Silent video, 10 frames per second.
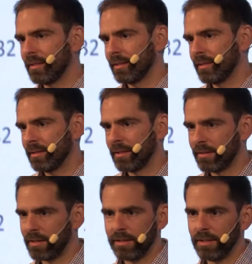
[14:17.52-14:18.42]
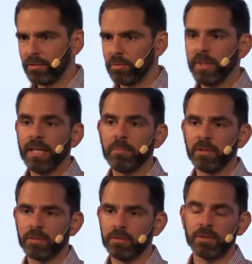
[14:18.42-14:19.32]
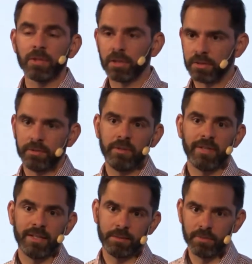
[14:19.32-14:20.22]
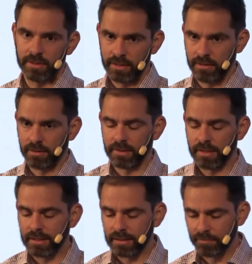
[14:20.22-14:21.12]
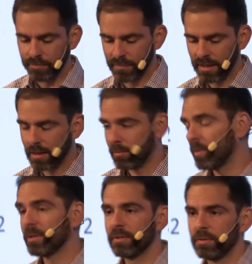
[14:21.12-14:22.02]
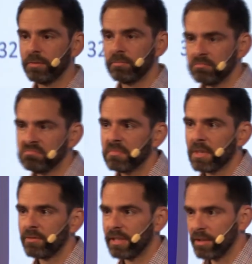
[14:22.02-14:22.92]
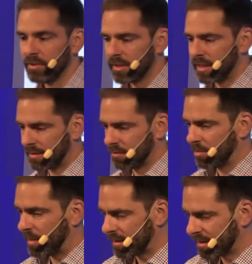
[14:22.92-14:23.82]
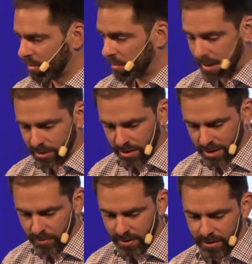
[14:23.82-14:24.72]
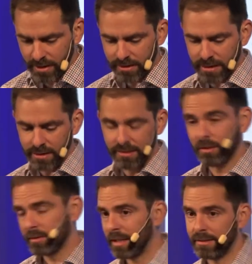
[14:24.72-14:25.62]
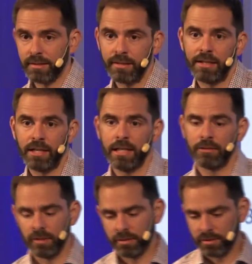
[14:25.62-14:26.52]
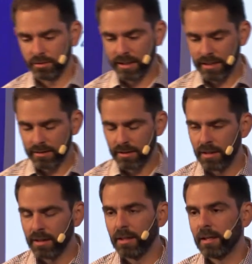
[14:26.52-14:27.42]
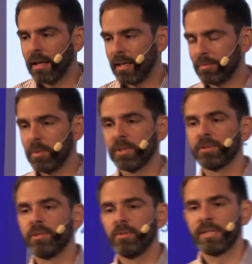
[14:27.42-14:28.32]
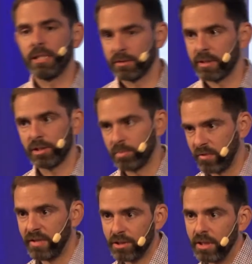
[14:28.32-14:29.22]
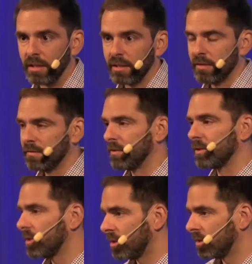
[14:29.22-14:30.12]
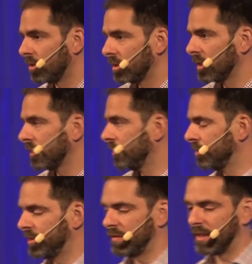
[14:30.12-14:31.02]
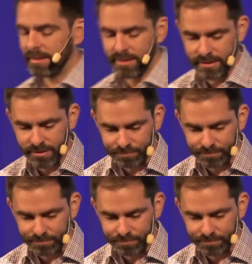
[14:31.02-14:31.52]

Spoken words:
necessary to be able to talk to the device once it's on site. We want to reduce that to the maximum. Actually, we think that it's not necessary at all to do that, as we want to use zero-touch provisioning for all new devices.